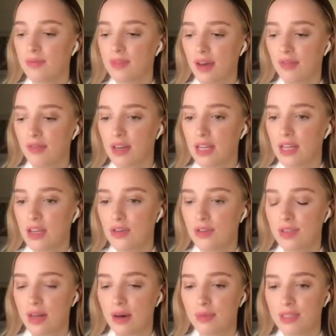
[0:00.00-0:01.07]
I
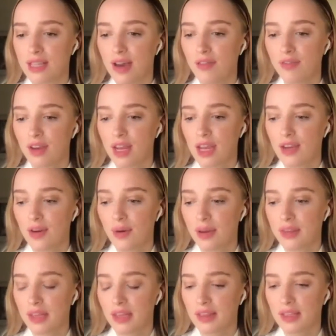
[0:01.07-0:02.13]
definitely use that with
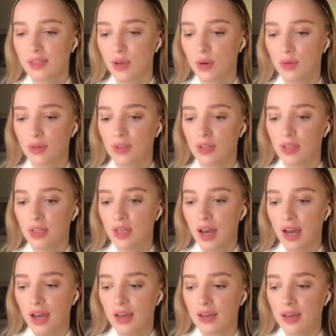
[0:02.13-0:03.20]
Daphne. You know, I think this
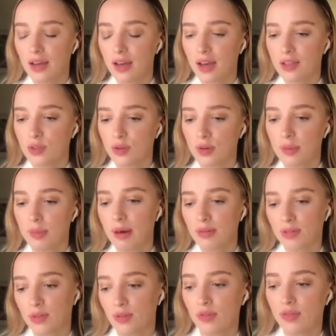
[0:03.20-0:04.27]
whole, I
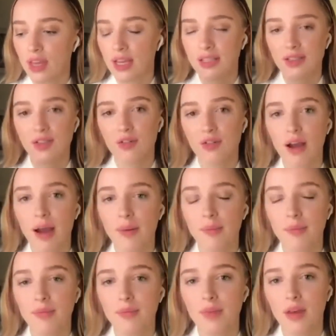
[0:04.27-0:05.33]
talk about sort of the
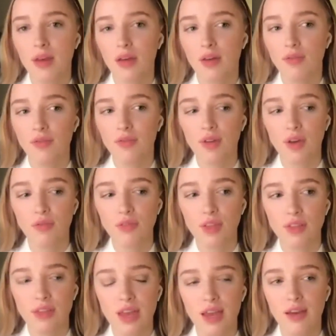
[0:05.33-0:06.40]
Instagram
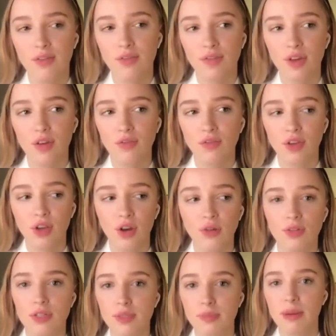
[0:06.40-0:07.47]
of the thing
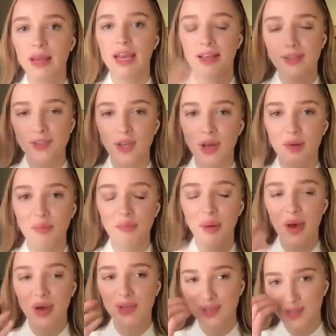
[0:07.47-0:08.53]
of, you know, displaying a
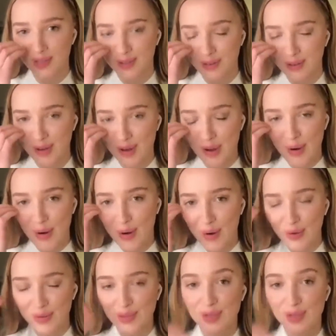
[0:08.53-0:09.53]
certain person